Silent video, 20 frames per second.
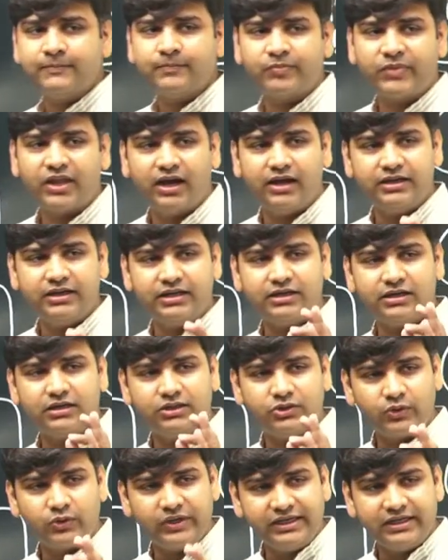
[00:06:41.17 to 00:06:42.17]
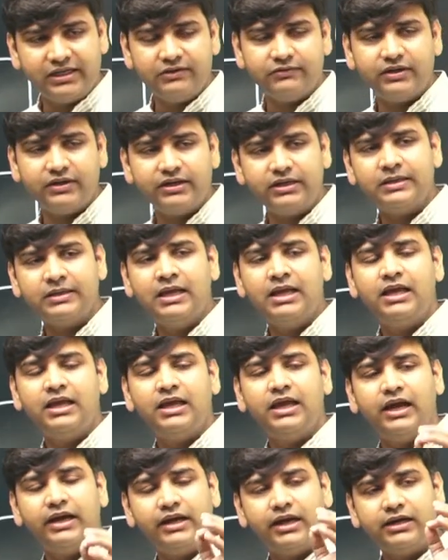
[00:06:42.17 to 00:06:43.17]
Article 21
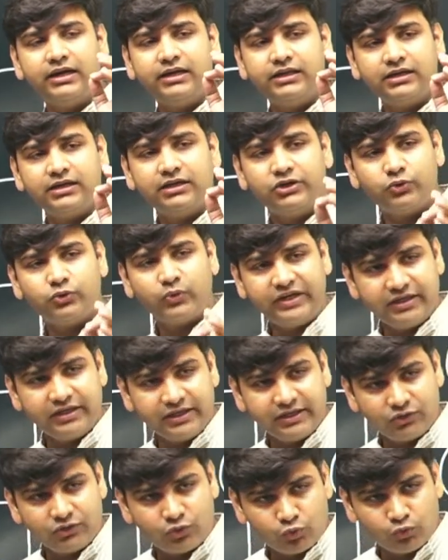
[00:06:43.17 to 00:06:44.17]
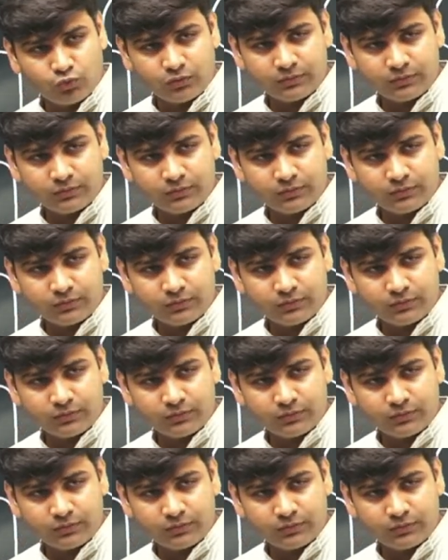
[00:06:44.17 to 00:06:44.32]
and Article 22.